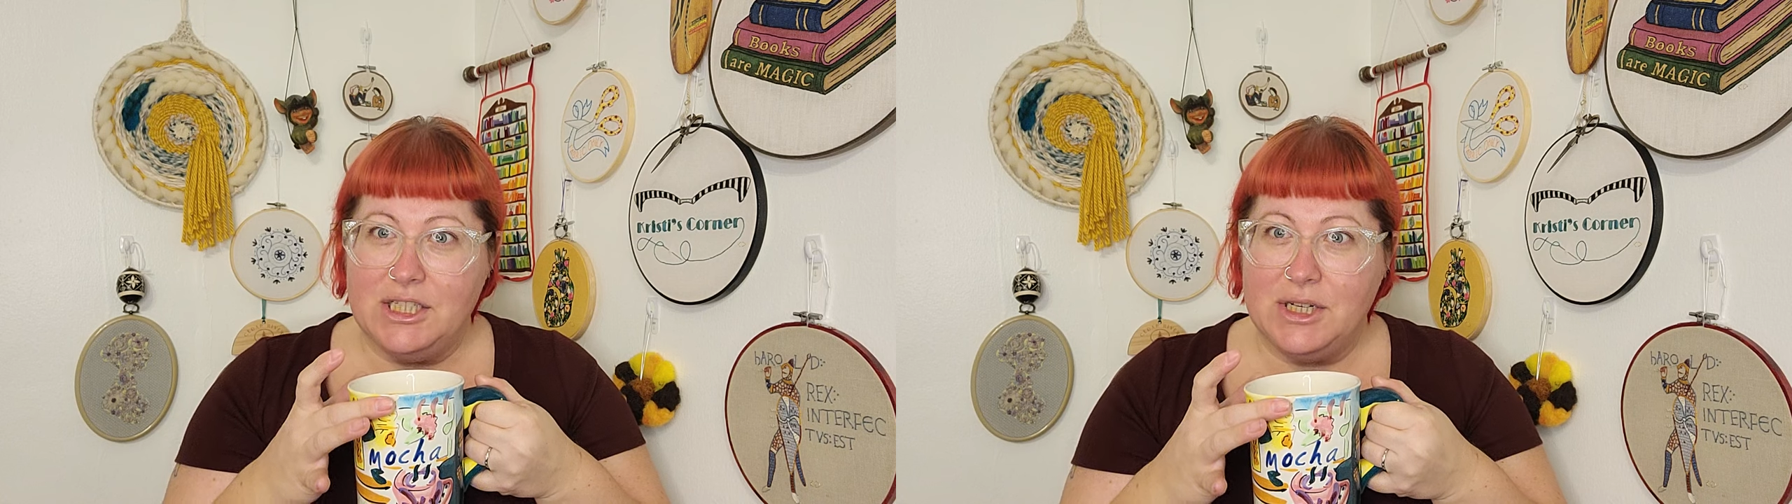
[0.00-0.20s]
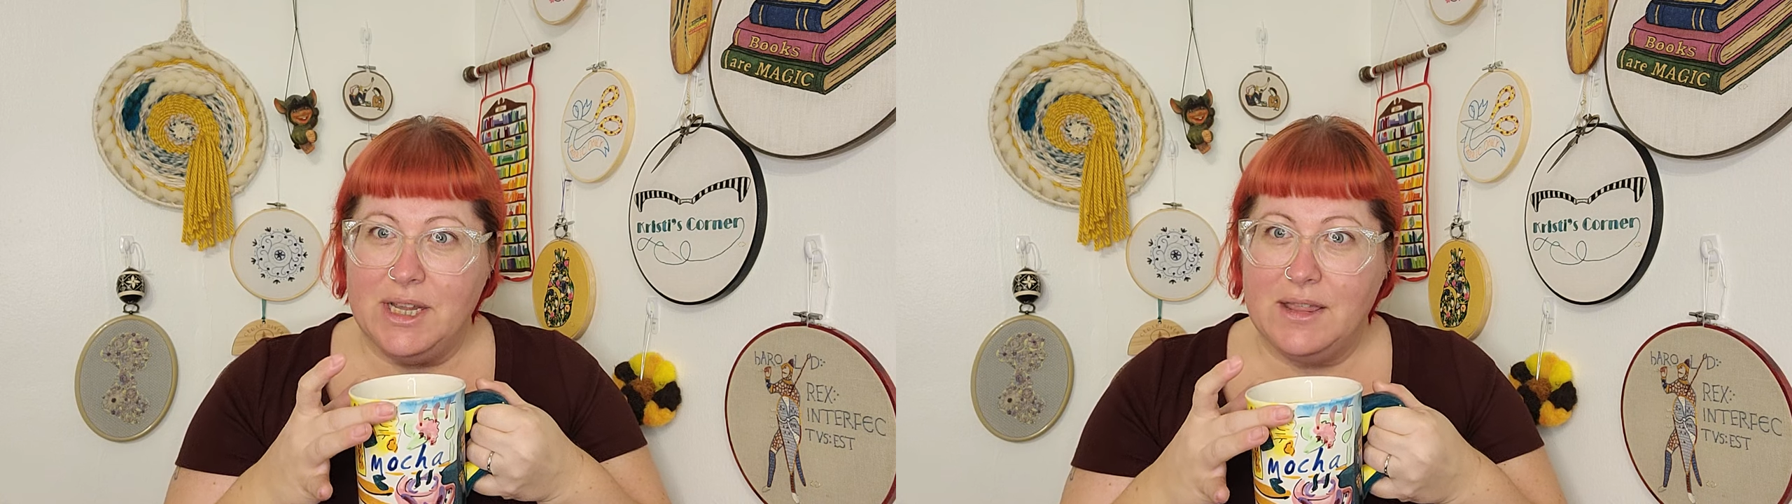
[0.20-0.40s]

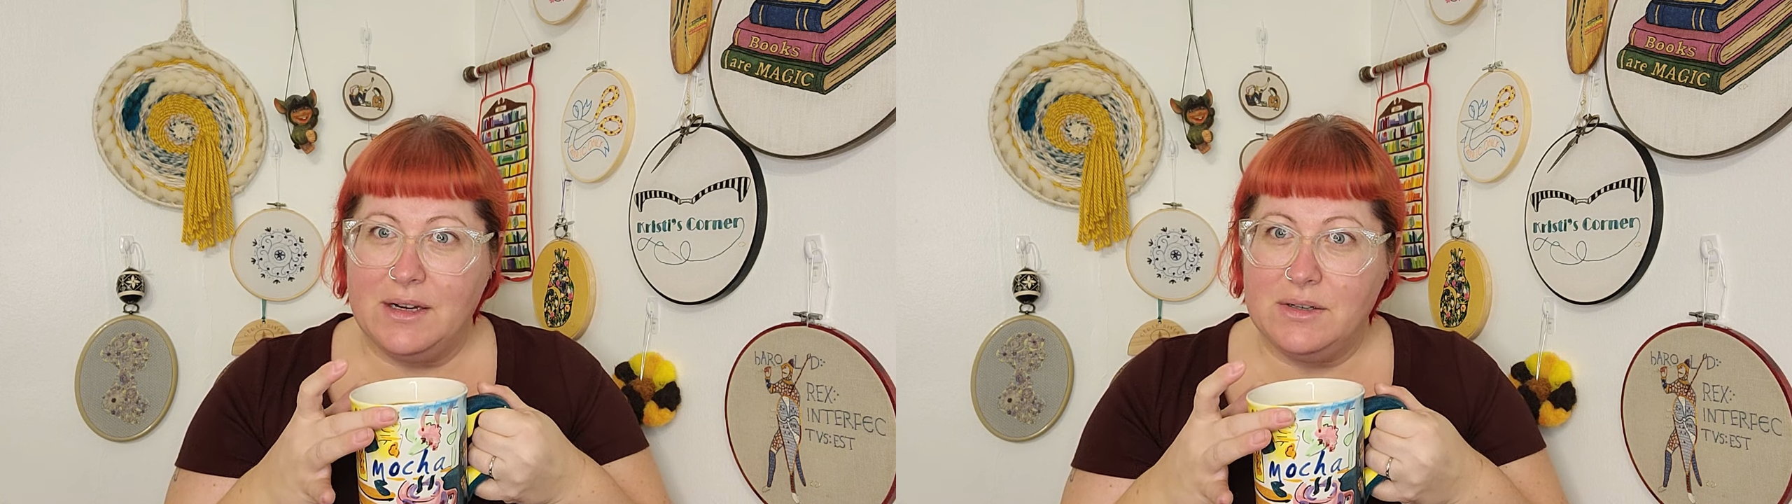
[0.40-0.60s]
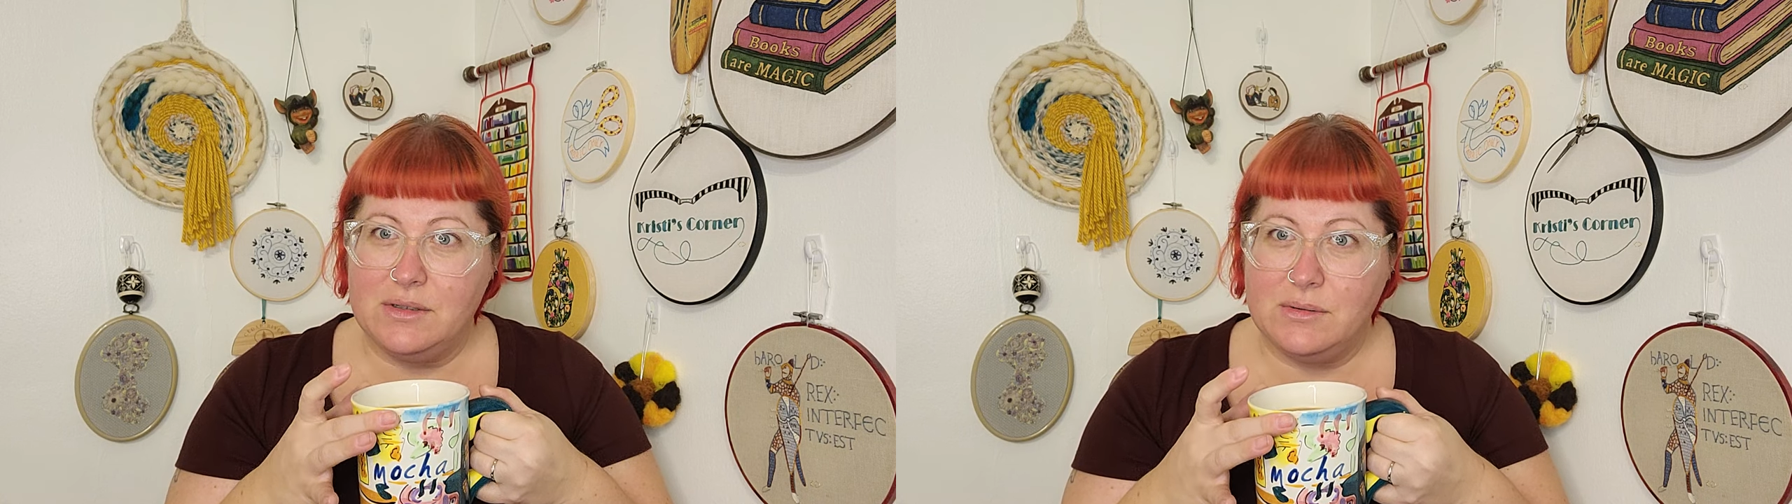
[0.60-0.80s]
during
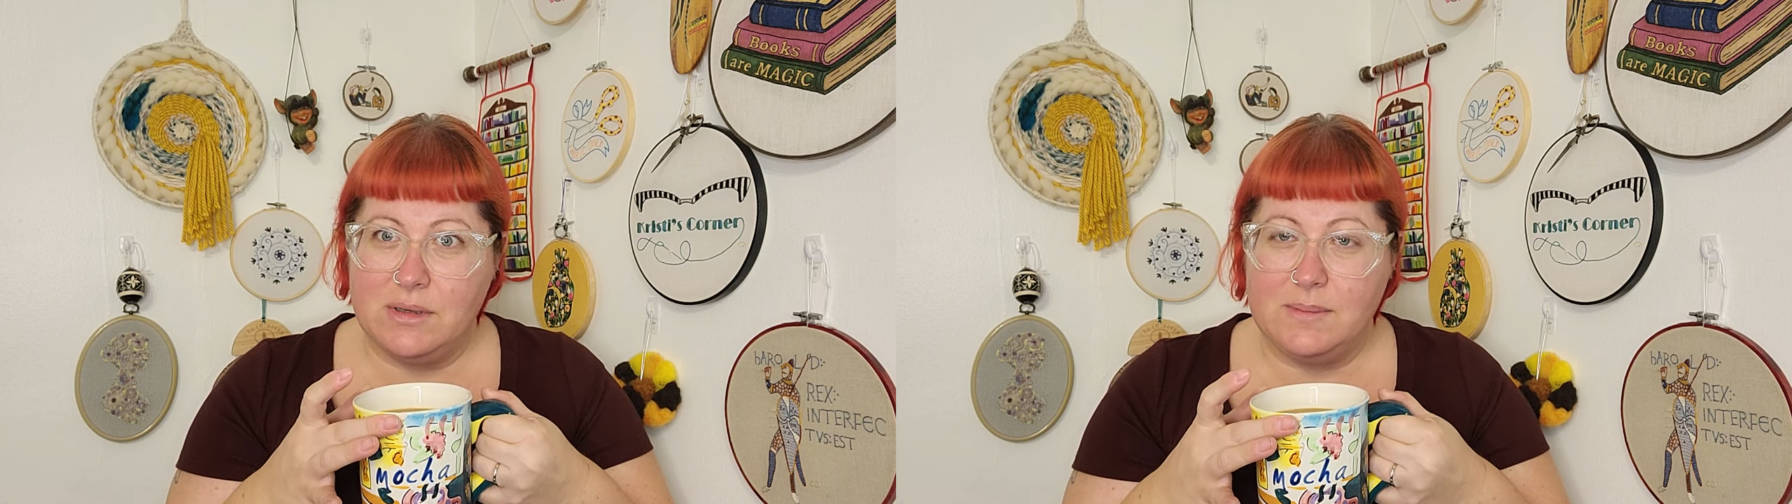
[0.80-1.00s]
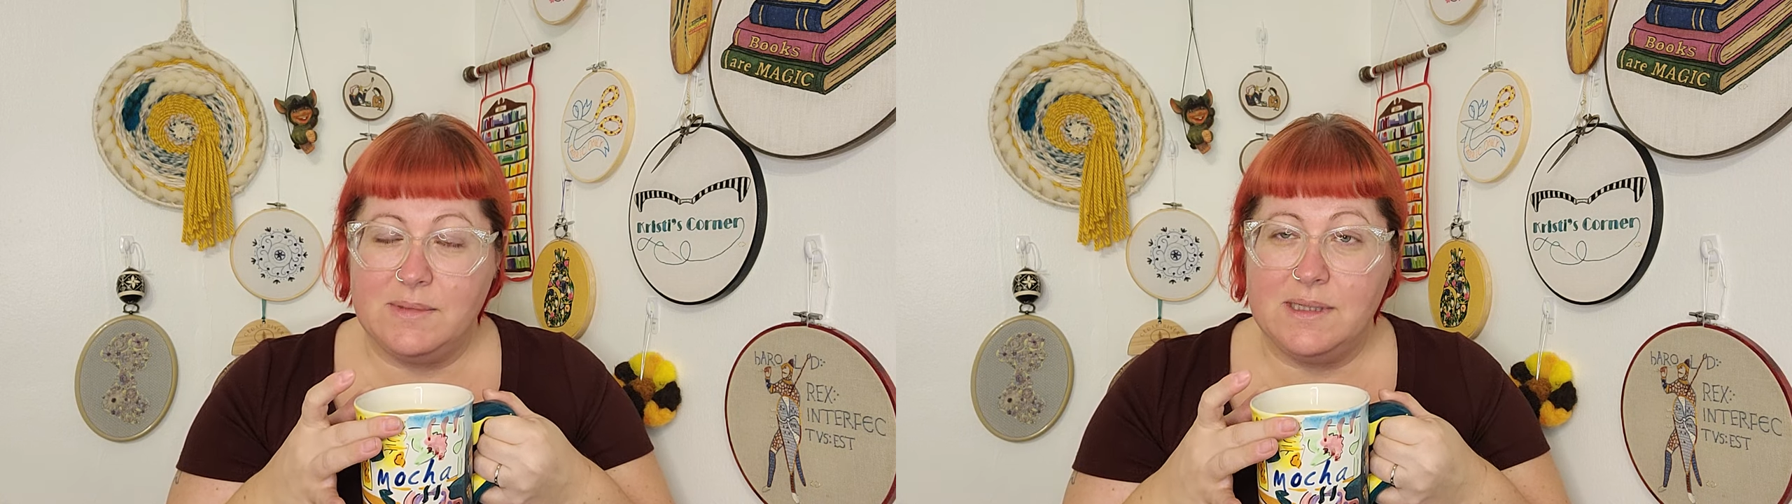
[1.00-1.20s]

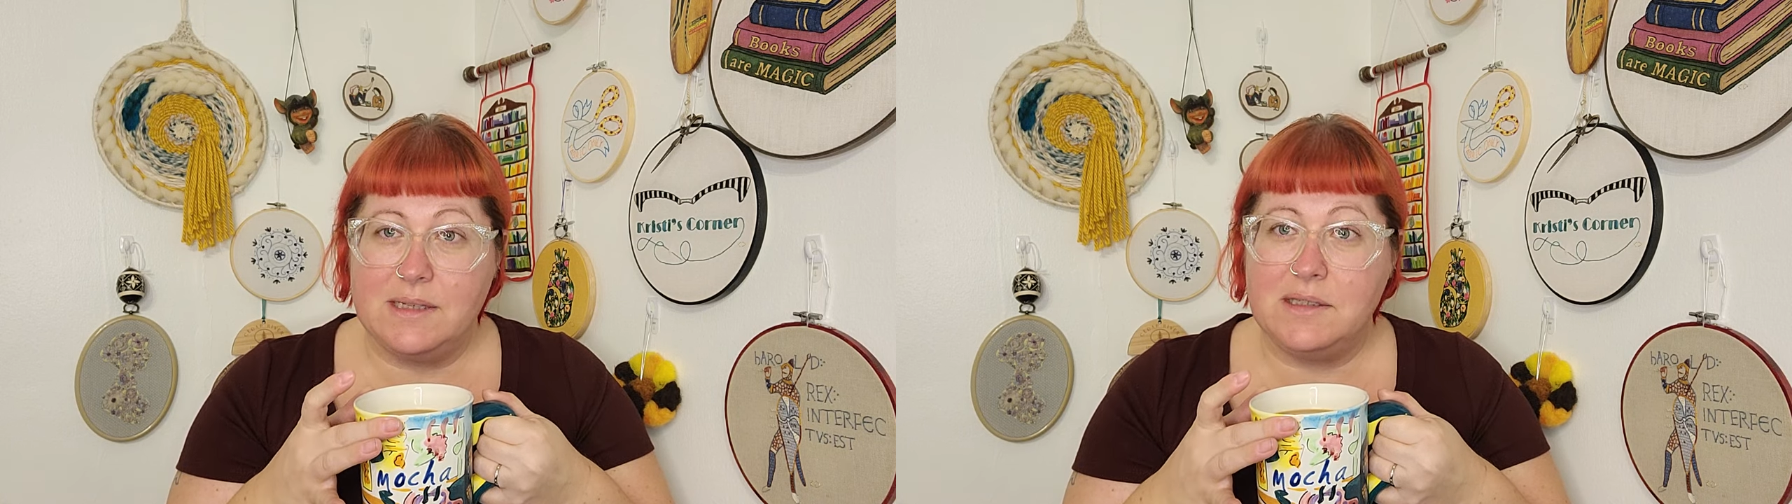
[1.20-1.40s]
thunderstorms,